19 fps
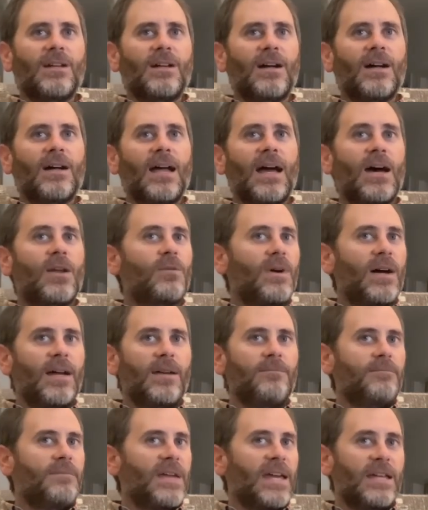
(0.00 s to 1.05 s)
How do I
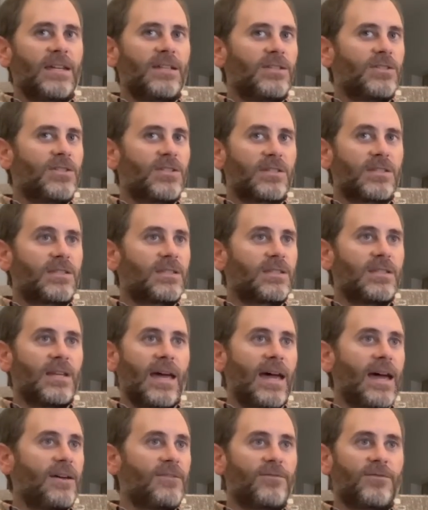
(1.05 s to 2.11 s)
manage a
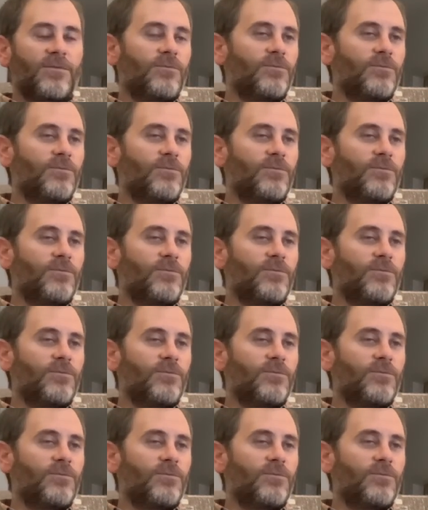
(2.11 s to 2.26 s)
staff